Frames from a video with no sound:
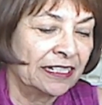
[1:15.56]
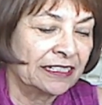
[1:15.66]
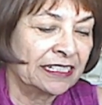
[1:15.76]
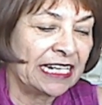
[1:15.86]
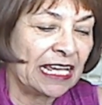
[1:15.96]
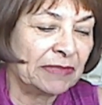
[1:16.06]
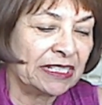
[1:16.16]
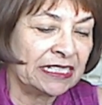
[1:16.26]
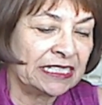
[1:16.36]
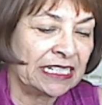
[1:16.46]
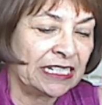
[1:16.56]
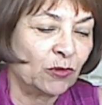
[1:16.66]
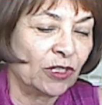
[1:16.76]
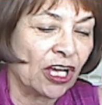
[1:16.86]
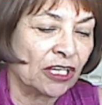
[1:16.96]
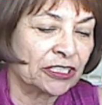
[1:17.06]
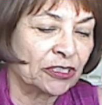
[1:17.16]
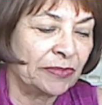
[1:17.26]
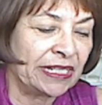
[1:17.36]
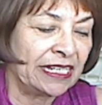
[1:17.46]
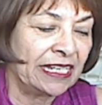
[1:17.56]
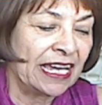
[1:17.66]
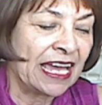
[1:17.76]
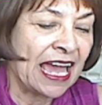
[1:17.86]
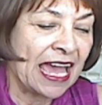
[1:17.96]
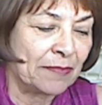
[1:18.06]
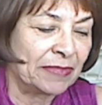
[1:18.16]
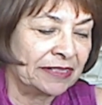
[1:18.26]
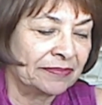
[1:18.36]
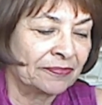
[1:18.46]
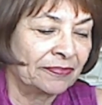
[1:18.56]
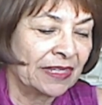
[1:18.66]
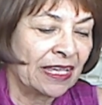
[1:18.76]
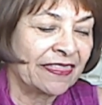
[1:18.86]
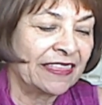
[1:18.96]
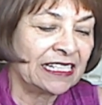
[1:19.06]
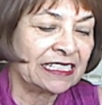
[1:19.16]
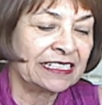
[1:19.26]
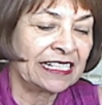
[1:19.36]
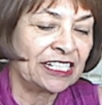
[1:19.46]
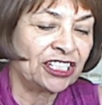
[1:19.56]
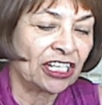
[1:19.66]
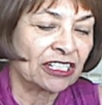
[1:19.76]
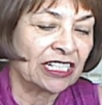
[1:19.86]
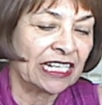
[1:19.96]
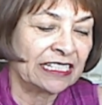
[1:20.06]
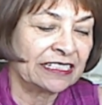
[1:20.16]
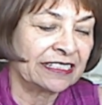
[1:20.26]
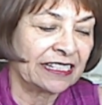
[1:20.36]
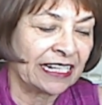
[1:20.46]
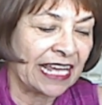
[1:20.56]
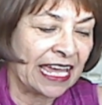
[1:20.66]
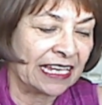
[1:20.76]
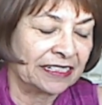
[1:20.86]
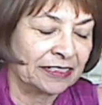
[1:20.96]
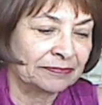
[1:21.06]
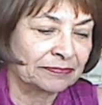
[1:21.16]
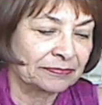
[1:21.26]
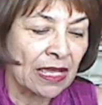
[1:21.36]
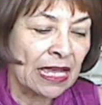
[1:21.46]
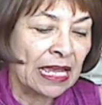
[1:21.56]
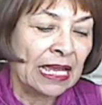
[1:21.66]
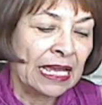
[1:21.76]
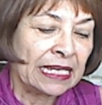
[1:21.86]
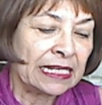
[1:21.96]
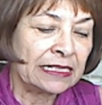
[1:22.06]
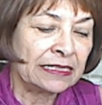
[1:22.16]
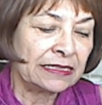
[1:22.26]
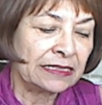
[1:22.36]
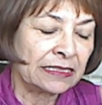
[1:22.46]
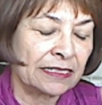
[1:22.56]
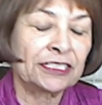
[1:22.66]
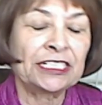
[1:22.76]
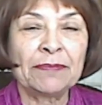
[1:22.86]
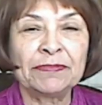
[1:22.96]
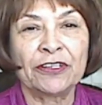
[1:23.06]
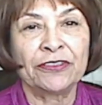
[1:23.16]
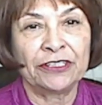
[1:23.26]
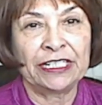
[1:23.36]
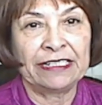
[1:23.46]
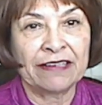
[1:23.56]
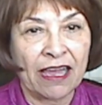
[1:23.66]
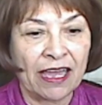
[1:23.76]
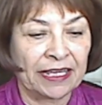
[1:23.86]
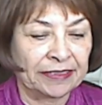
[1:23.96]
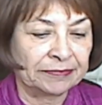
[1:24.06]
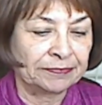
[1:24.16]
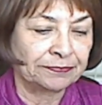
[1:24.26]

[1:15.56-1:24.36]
The name of the city will also be Haman. Thus they shall cleanse the land. In chapter 39,